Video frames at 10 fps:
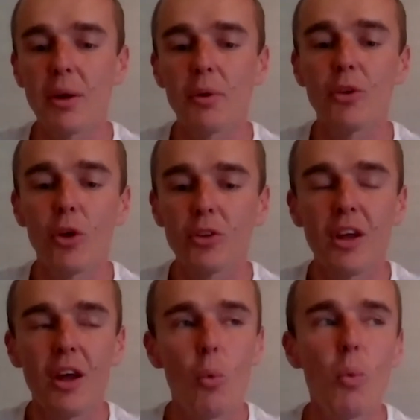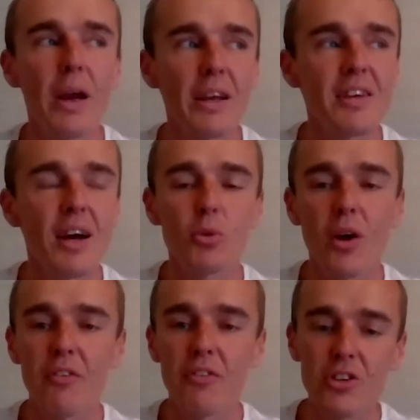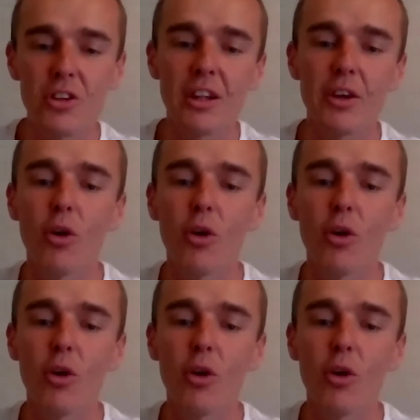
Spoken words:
There were not ways how to efficiently